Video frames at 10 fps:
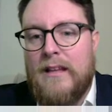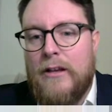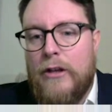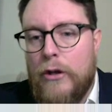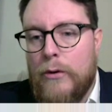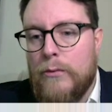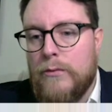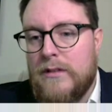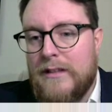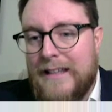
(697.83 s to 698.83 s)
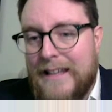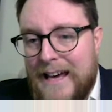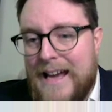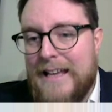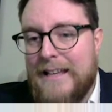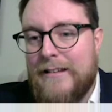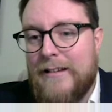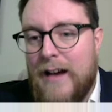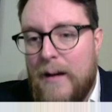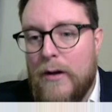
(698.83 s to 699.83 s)
Hughes. Kane.
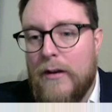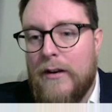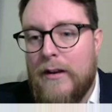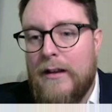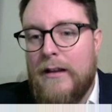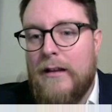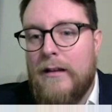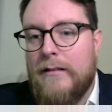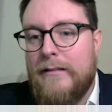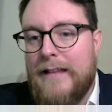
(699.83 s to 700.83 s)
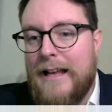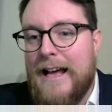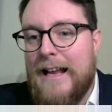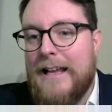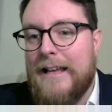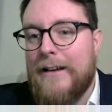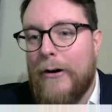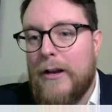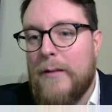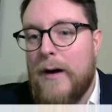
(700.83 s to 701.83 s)
Come on. Dele Alli.
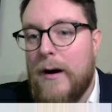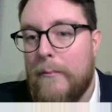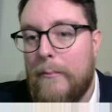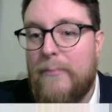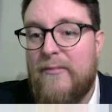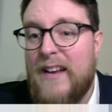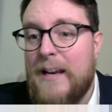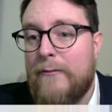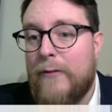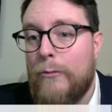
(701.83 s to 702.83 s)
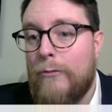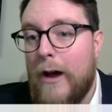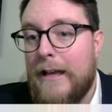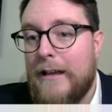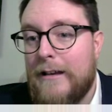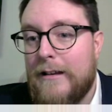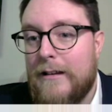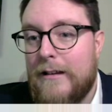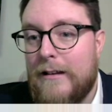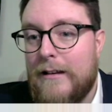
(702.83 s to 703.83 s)
Onomar. Feeding through. Right.
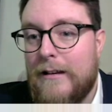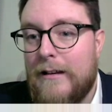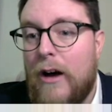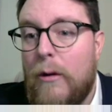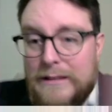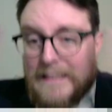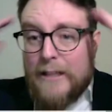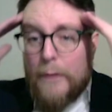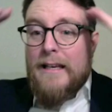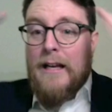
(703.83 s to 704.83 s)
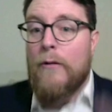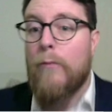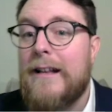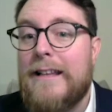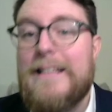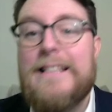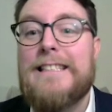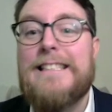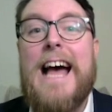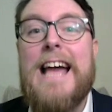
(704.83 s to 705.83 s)
Oh, what's he doing? Why did he
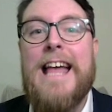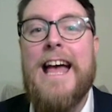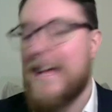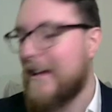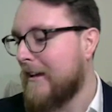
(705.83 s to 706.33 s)
just stand there?